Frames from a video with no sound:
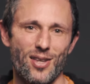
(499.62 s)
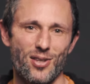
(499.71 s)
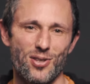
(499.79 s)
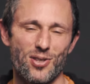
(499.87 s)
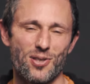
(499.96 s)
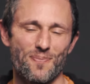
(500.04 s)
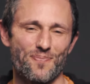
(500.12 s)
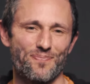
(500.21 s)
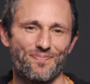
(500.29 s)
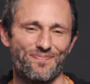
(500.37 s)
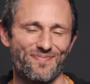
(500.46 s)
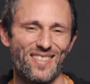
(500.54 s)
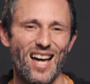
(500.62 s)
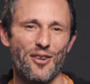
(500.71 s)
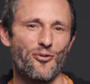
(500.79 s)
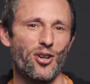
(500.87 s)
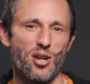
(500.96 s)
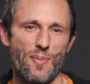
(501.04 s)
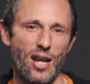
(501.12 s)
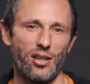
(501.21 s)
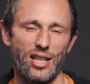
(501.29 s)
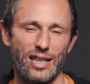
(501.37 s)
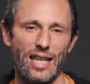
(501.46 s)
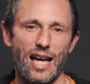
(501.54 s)
is not
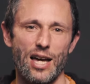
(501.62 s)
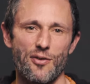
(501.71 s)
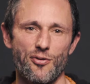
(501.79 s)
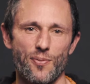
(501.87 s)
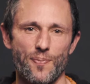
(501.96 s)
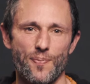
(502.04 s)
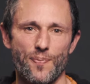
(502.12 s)
fundamentally alive.